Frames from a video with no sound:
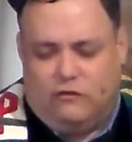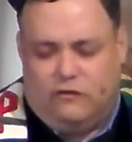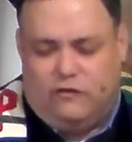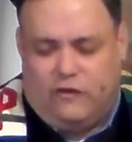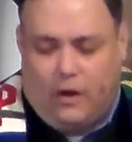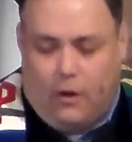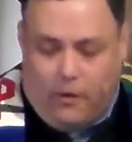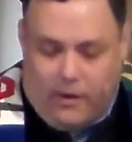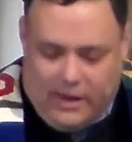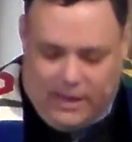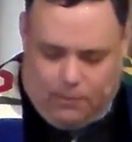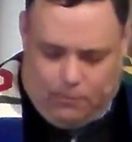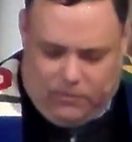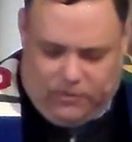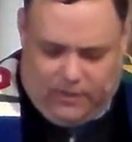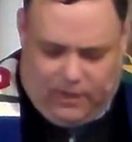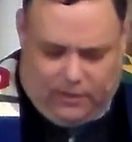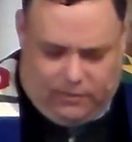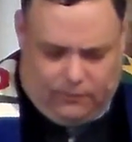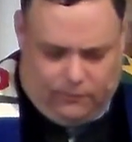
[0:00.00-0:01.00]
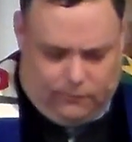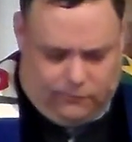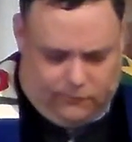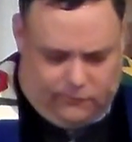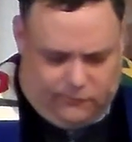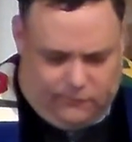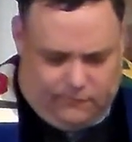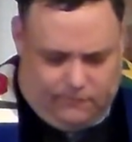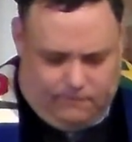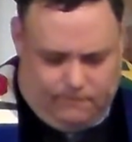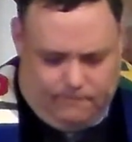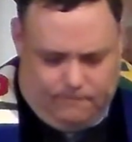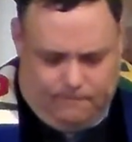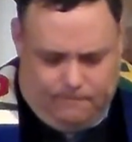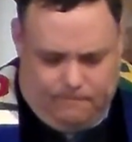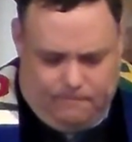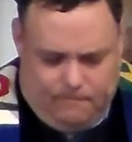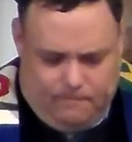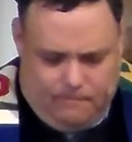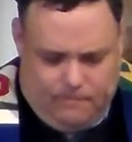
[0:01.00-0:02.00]
and sharing it with others.
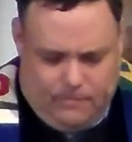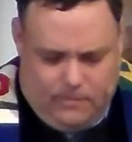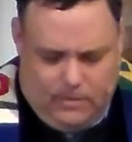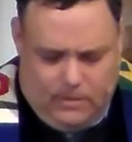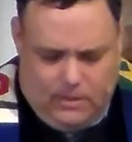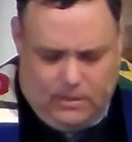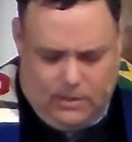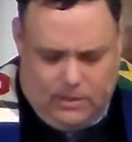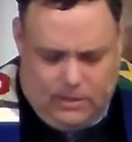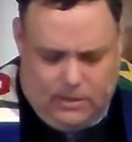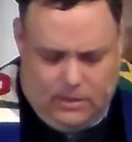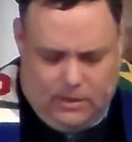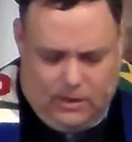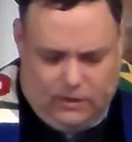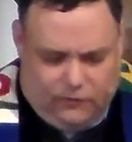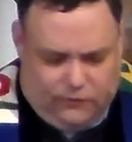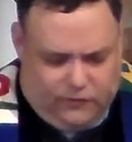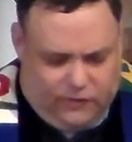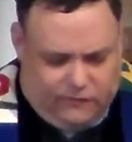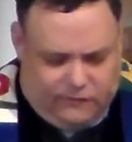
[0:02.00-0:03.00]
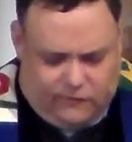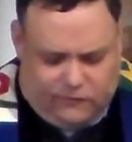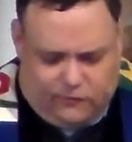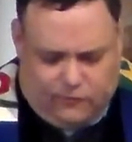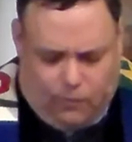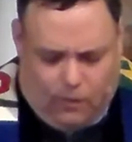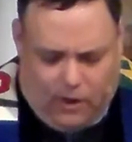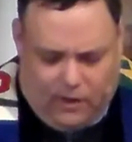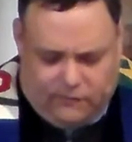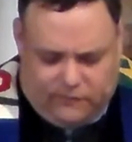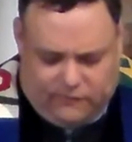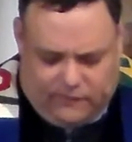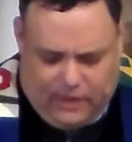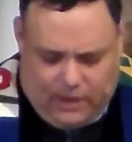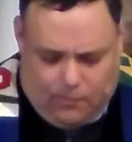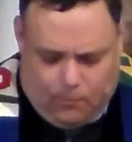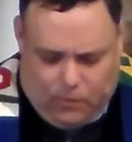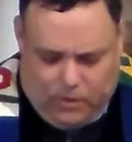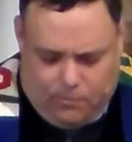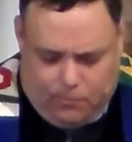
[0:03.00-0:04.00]
In Jesus
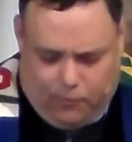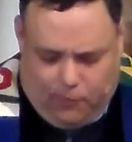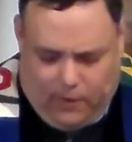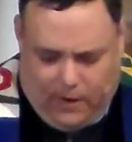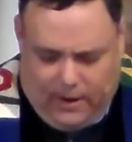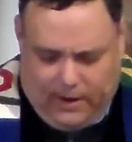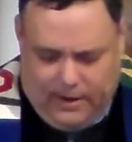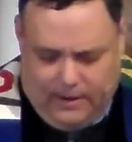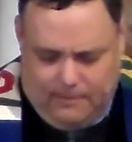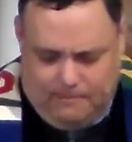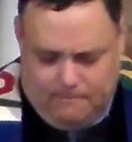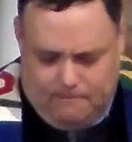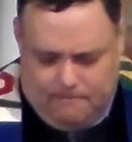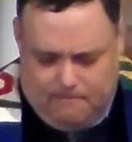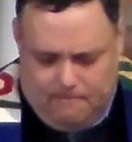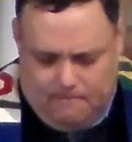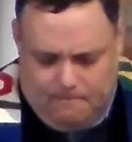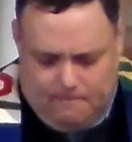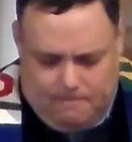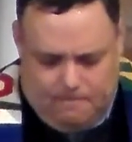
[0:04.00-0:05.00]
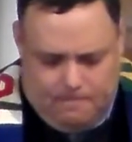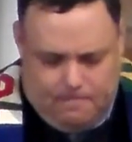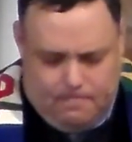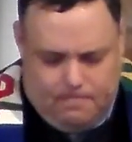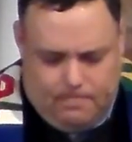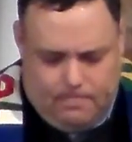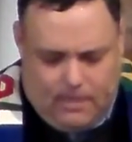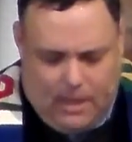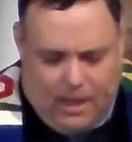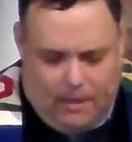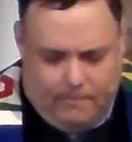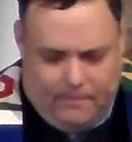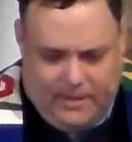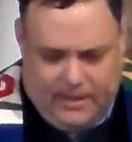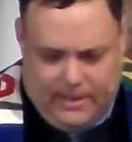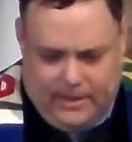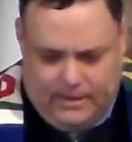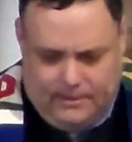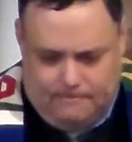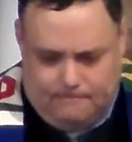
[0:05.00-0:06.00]
Christ's name we pray.
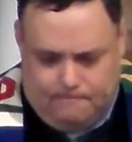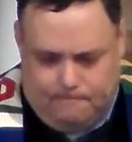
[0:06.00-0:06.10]
Amen.